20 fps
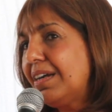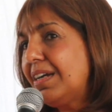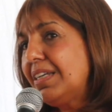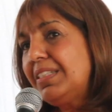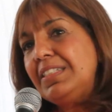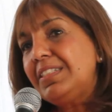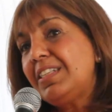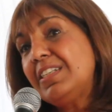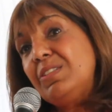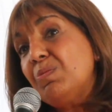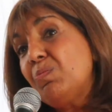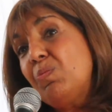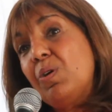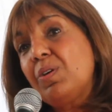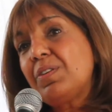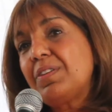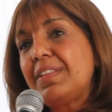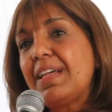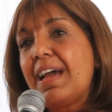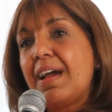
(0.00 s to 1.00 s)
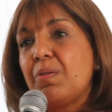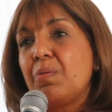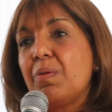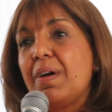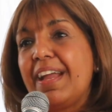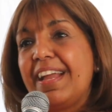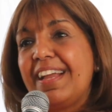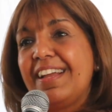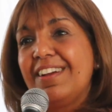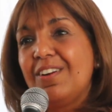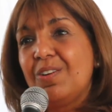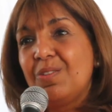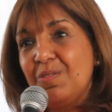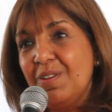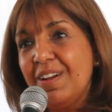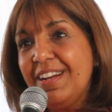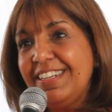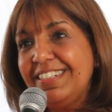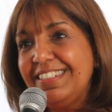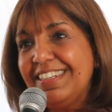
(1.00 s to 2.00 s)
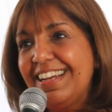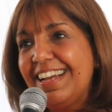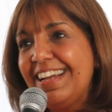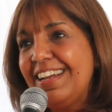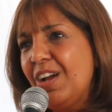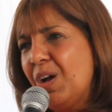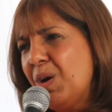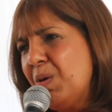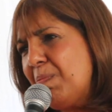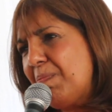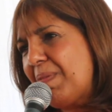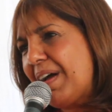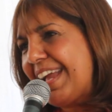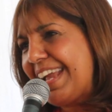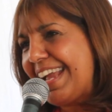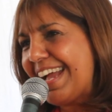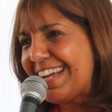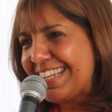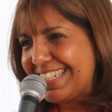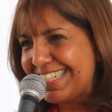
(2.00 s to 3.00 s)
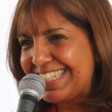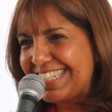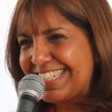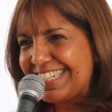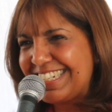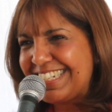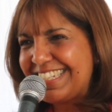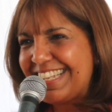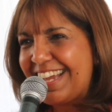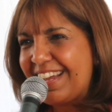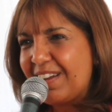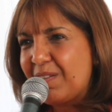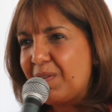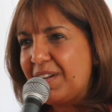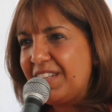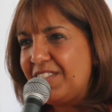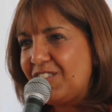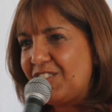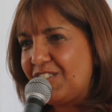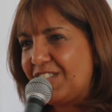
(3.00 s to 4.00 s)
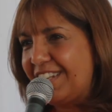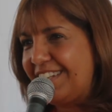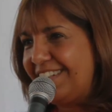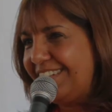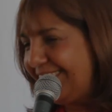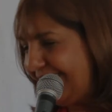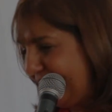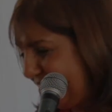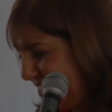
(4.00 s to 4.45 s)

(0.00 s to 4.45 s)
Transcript: Because it doesn't work that way. All right? I hope I answered that question.